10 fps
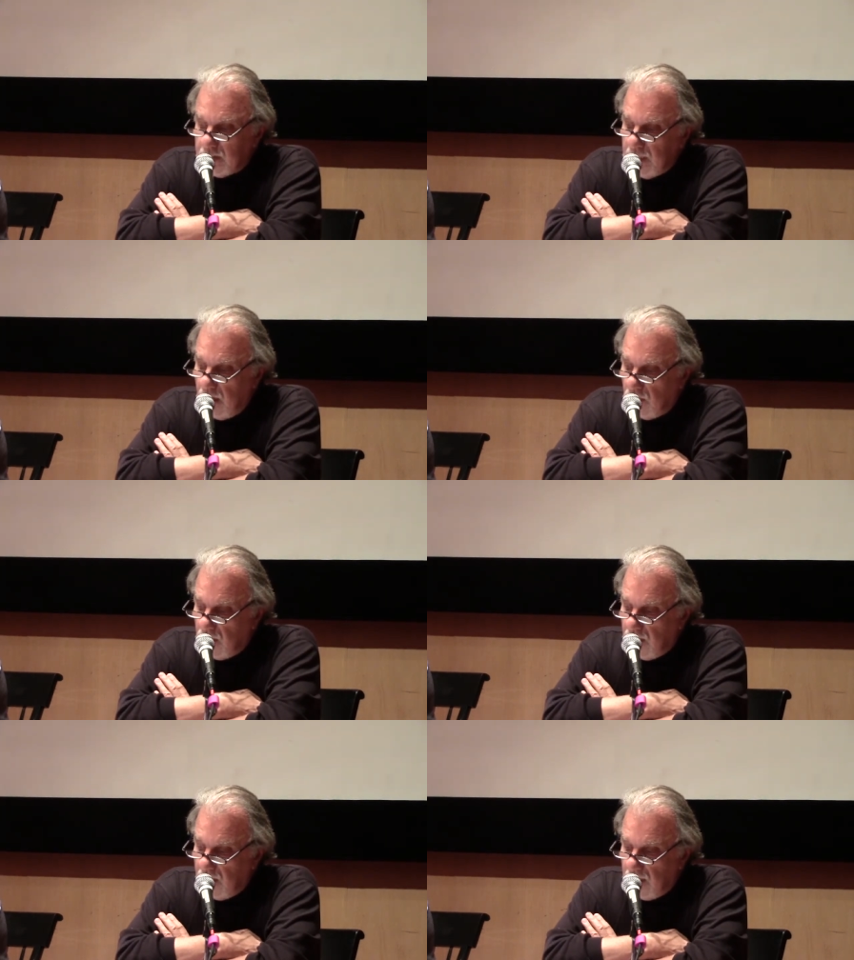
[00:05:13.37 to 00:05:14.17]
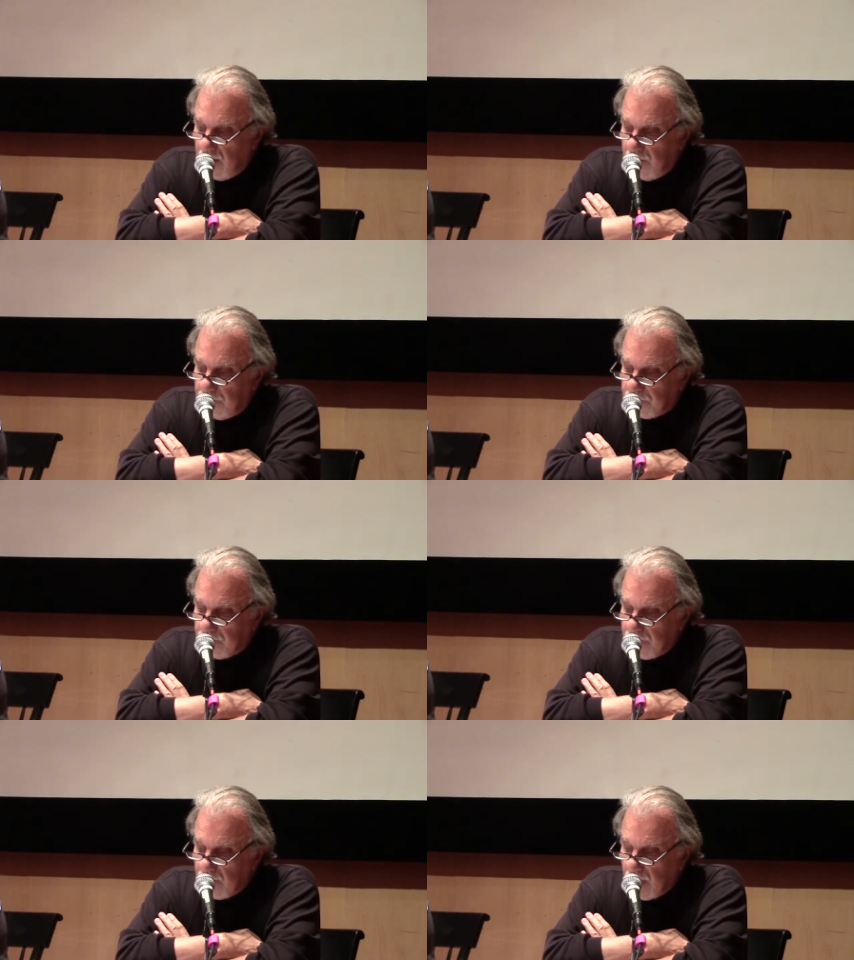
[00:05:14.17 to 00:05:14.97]
Now, um,
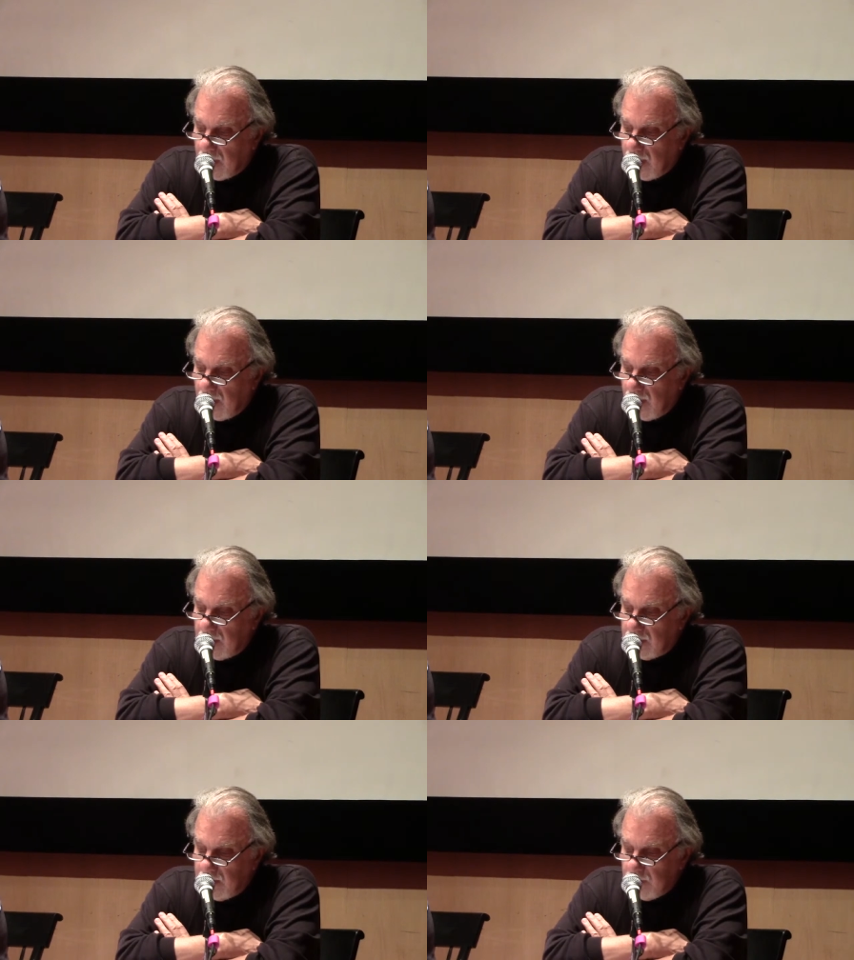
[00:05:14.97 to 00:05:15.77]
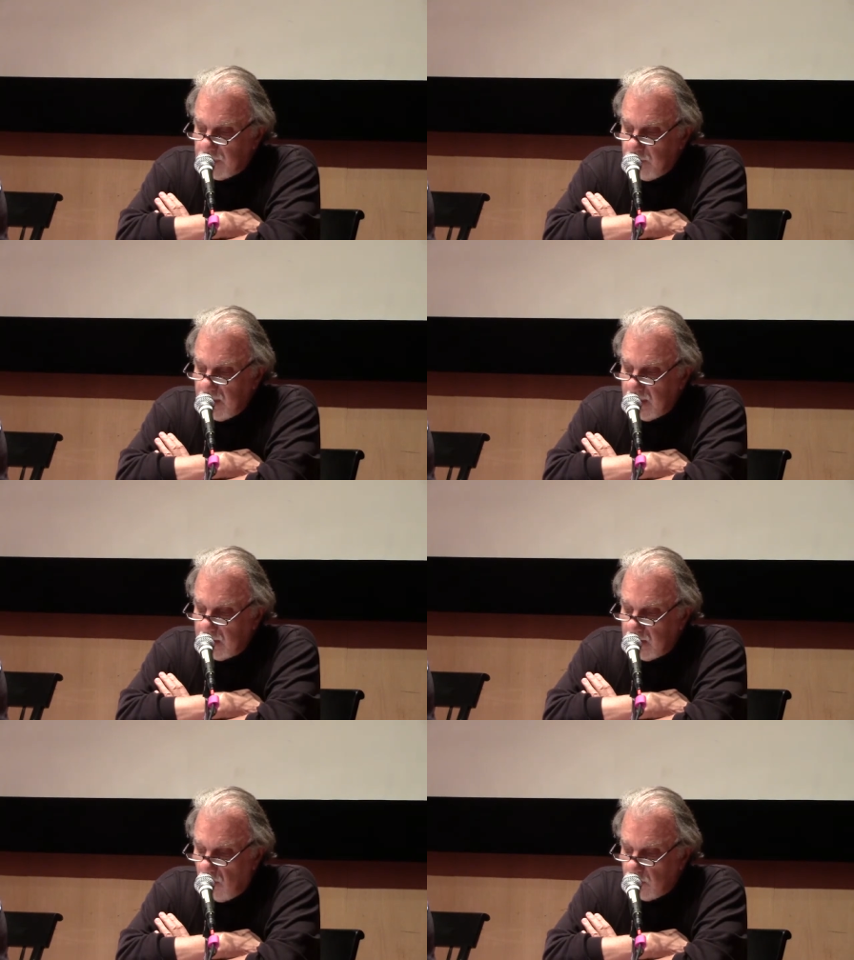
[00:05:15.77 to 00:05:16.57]
it seems to me that
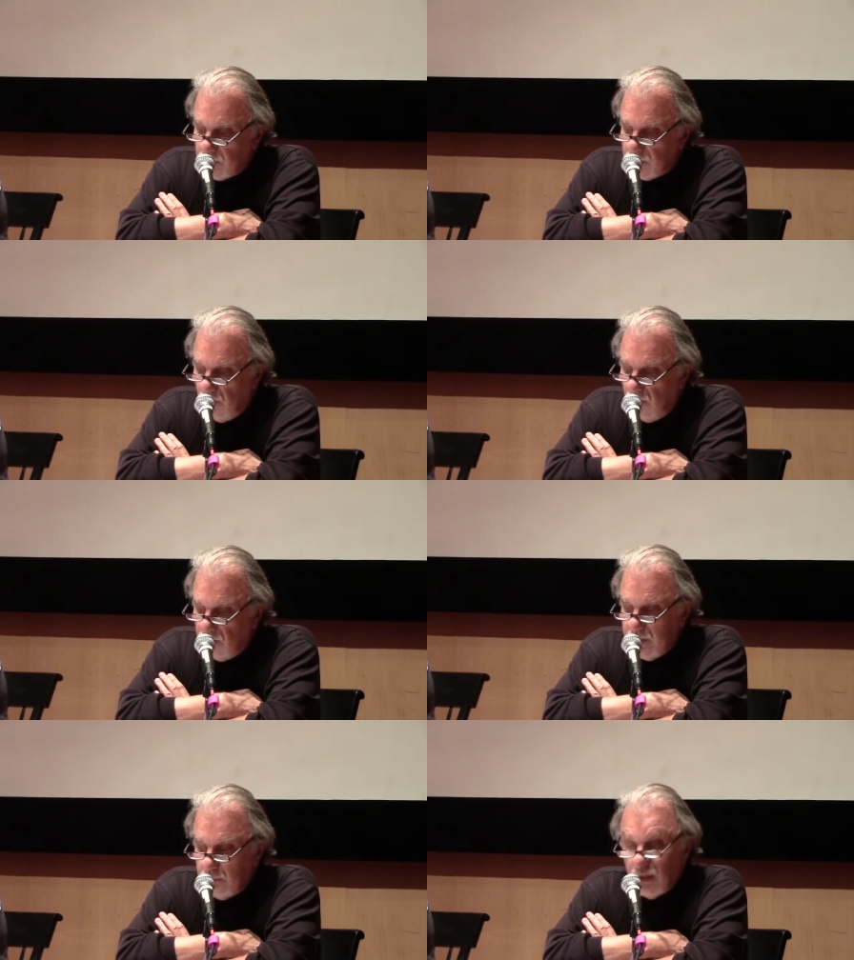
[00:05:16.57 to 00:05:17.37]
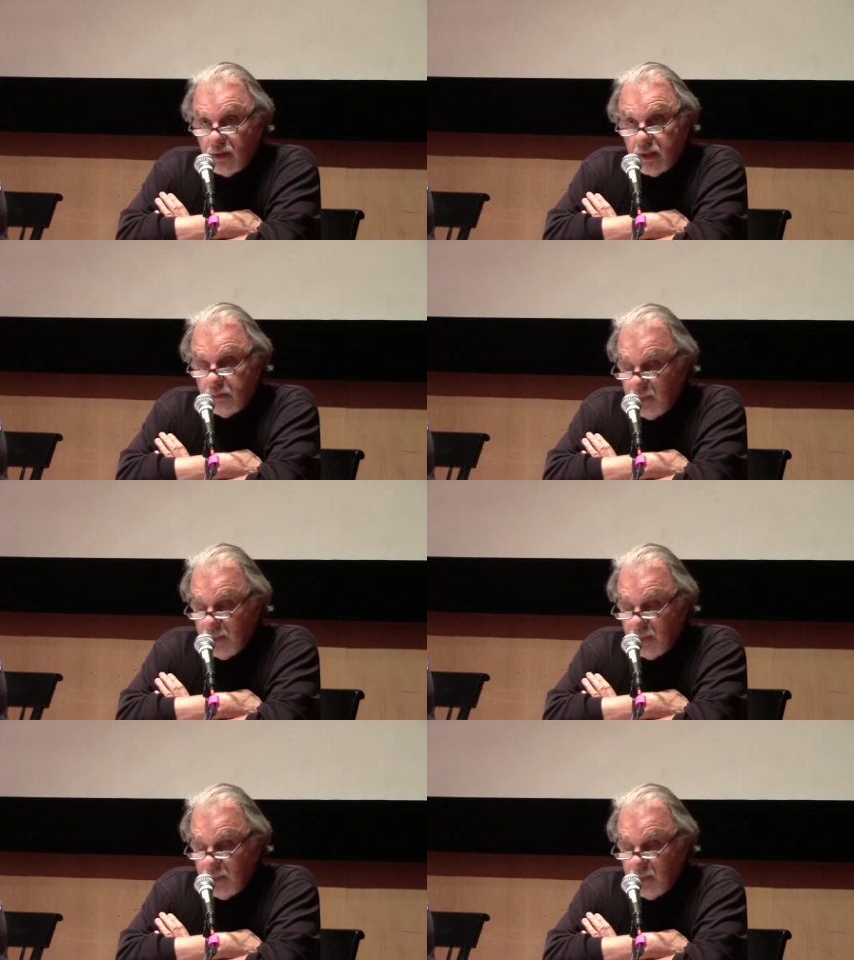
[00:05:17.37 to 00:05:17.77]
in almost all the American